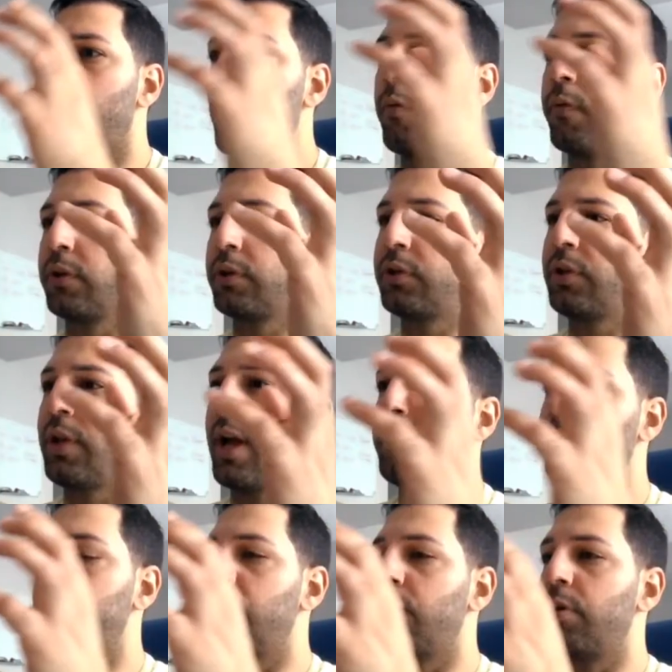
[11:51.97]

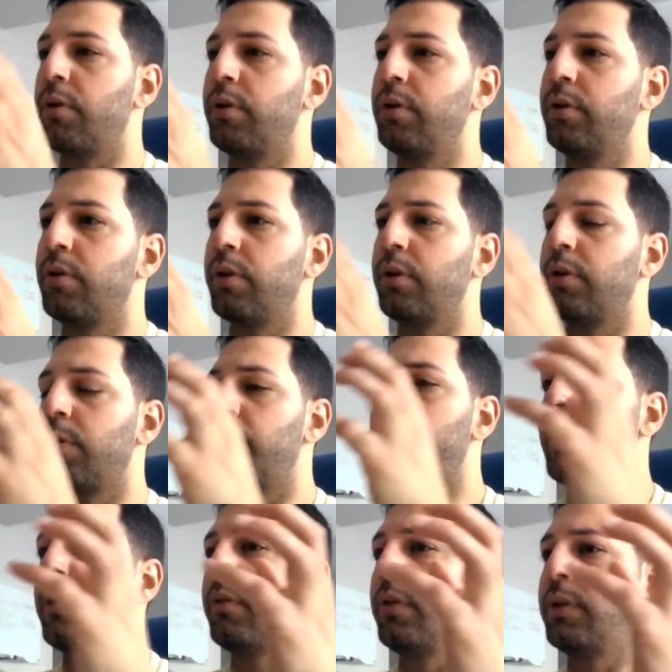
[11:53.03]
overstep your, your, your
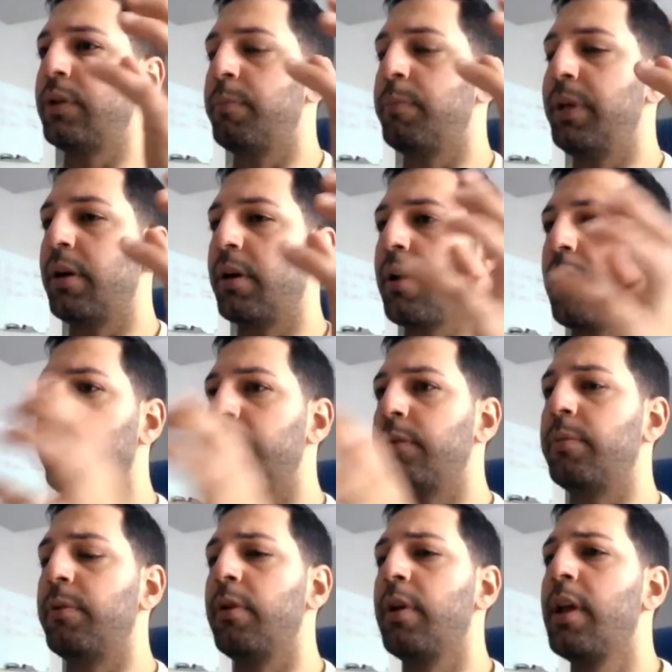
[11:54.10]
boundaries and be
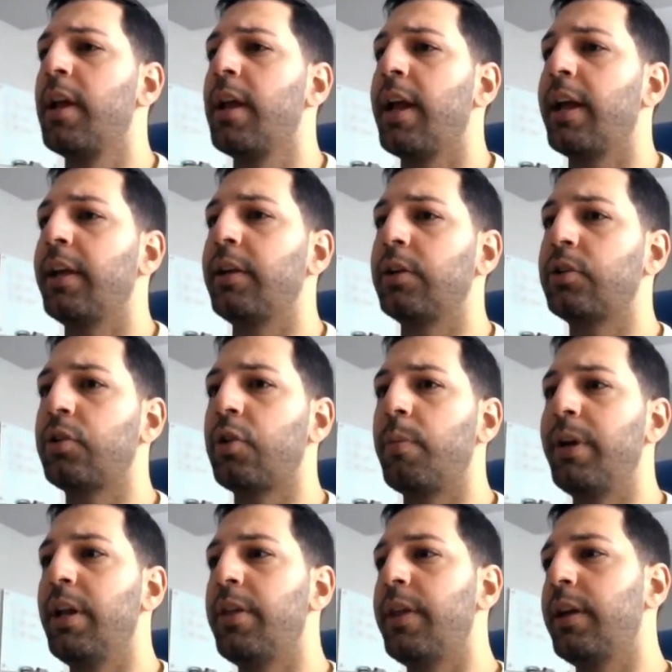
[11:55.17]
uncomfortable. Mm-hmm. And there's so
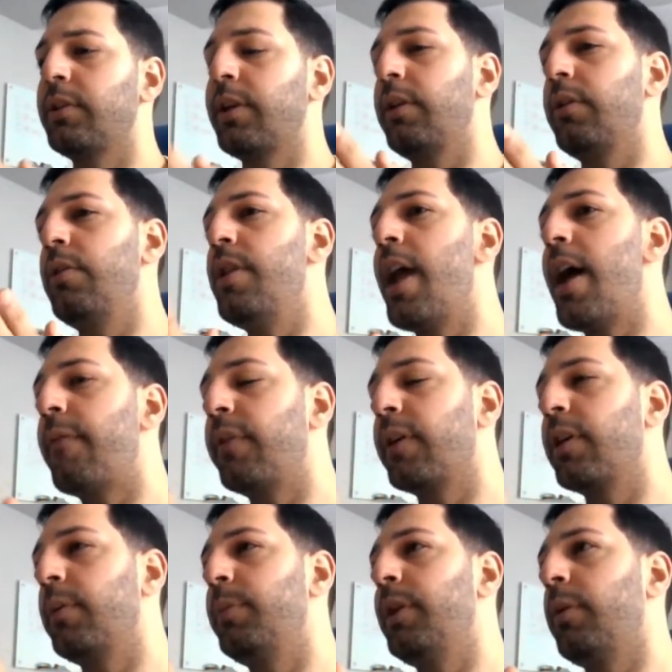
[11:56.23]
many things that you're never
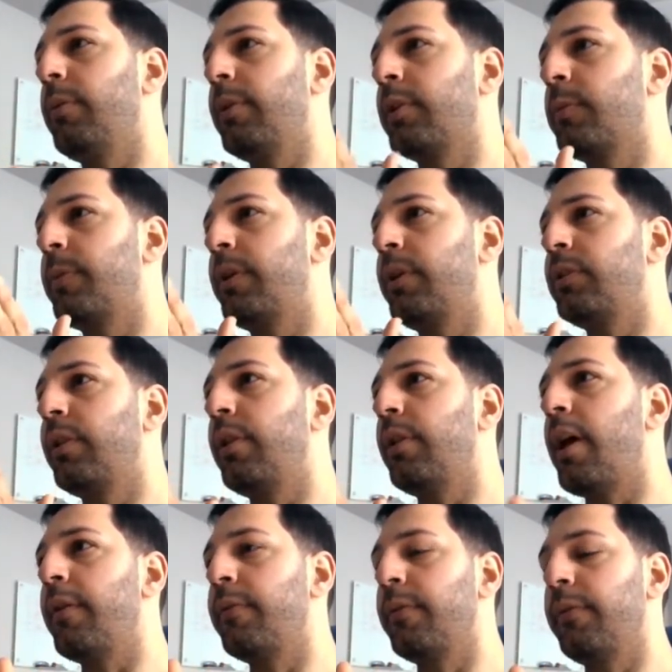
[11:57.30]
going to be able to experience in
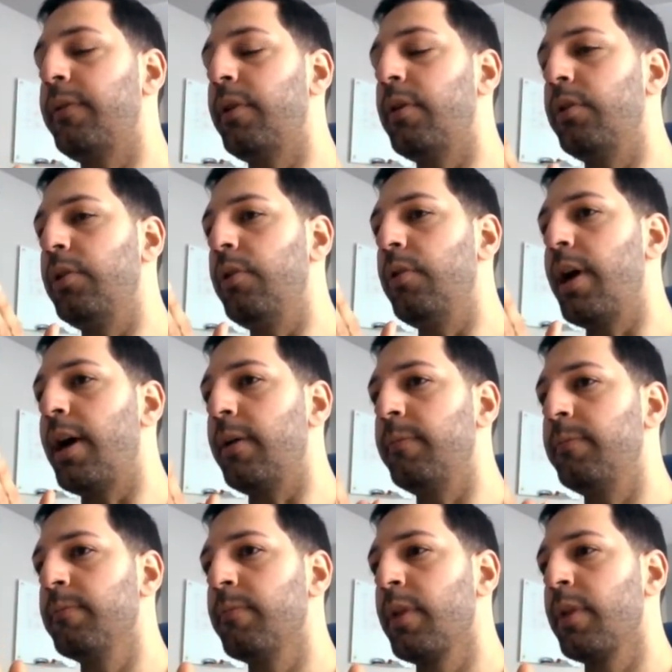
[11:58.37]
life if you don't do
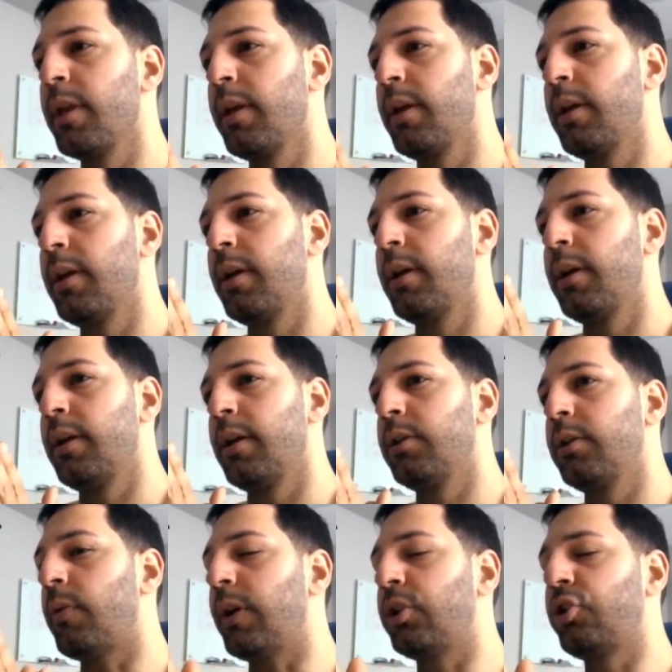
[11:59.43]
that.
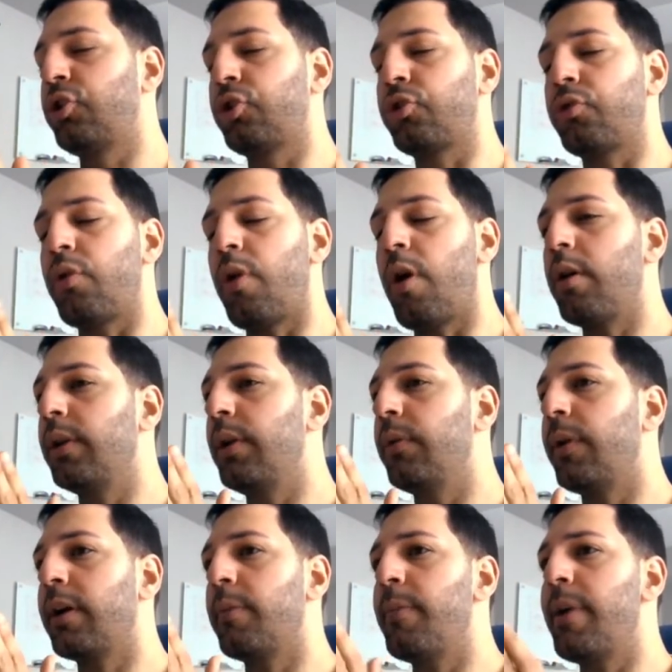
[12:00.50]
So I strongly
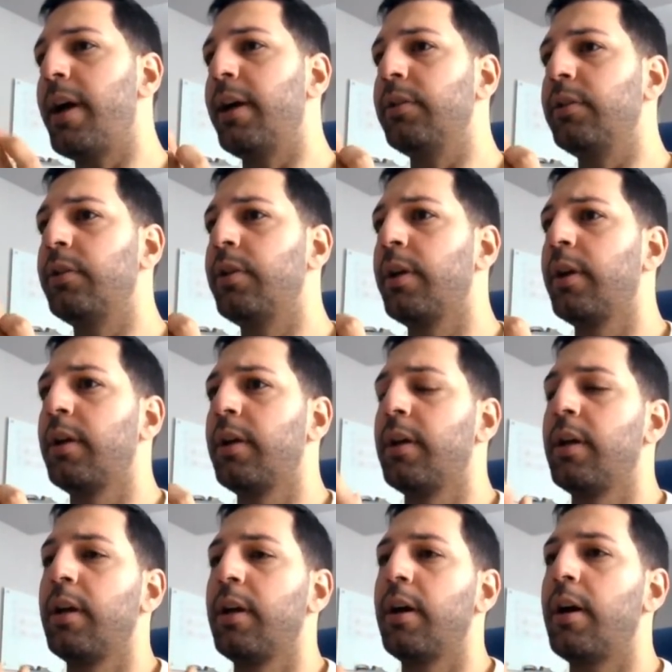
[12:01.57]
recommend
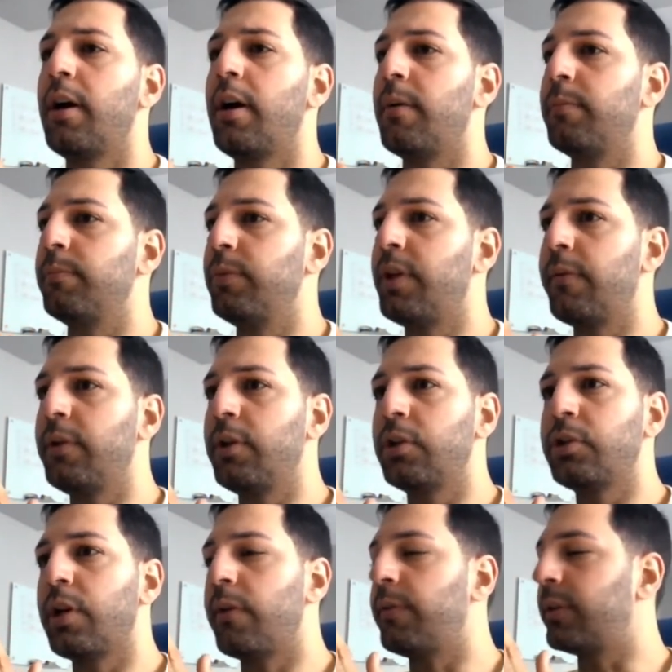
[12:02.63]
um, giving
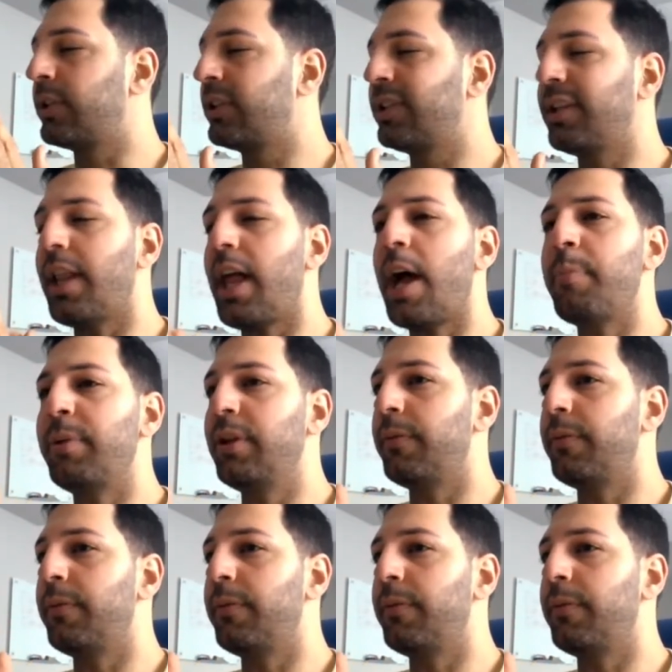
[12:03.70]
yourself a slap